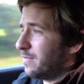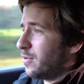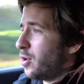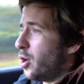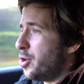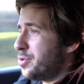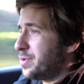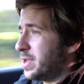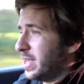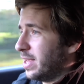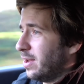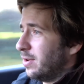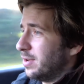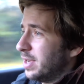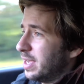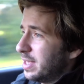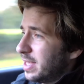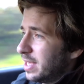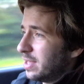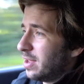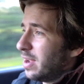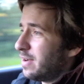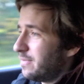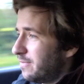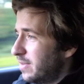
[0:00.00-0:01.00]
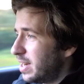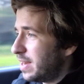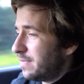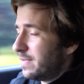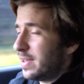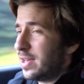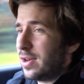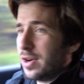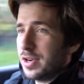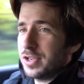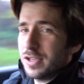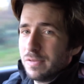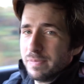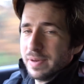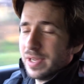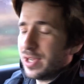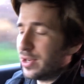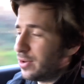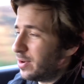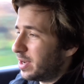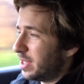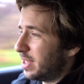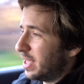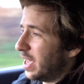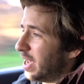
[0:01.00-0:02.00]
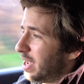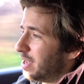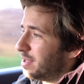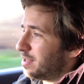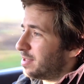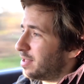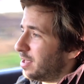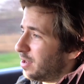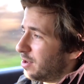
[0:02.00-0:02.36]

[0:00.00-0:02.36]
content on it, then I really think I should be doing that.